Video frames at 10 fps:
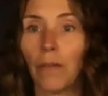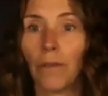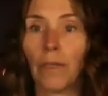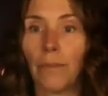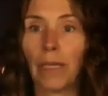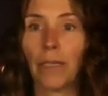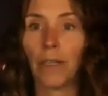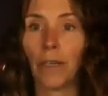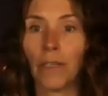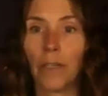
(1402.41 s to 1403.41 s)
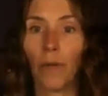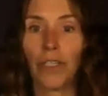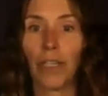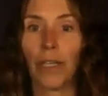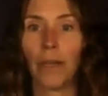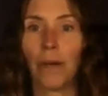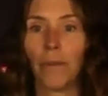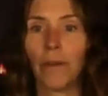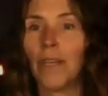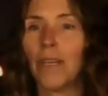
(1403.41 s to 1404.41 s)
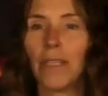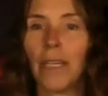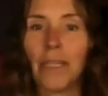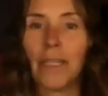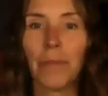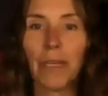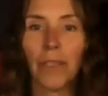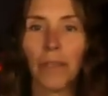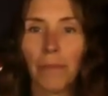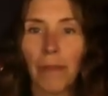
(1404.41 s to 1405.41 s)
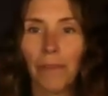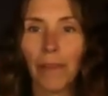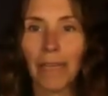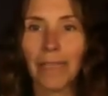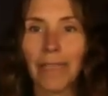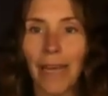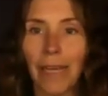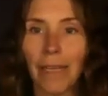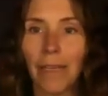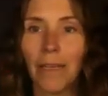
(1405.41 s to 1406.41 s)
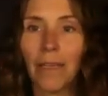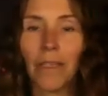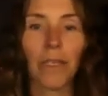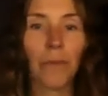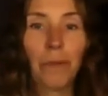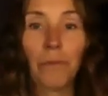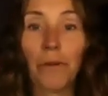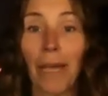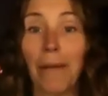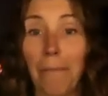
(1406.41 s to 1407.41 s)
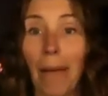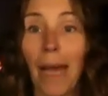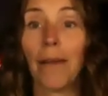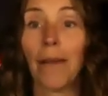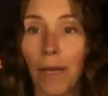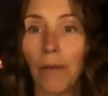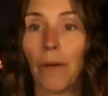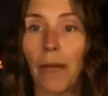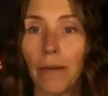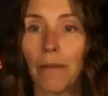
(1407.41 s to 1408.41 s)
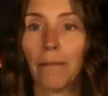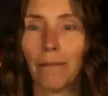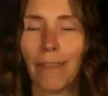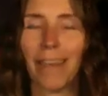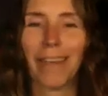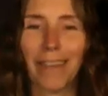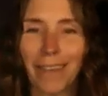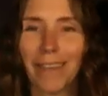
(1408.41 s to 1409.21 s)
Somebody starts questioning them or says something to them, they feel anxiety. Some people get mad right away. Like,